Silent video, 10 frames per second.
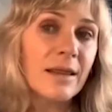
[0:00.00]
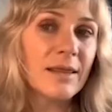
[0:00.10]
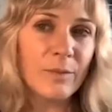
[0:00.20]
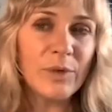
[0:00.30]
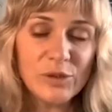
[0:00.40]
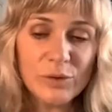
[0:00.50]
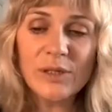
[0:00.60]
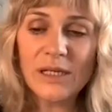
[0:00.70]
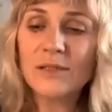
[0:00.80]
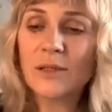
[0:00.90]
then we do
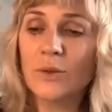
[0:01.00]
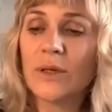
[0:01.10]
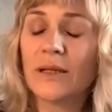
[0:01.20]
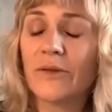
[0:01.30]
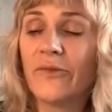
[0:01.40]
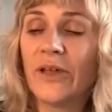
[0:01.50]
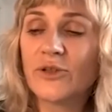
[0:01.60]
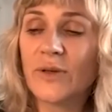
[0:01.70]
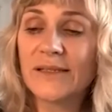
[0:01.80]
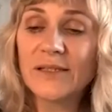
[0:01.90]
need to look at the Fair
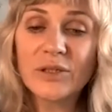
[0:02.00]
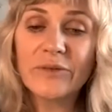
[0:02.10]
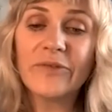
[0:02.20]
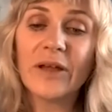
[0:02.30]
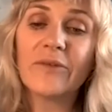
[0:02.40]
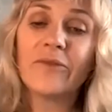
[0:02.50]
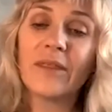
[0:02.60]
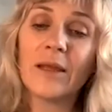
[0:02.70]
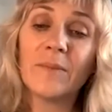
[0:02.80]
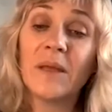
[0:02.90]
Transition Fund for
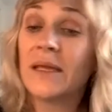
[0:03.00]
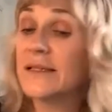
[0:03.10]
them.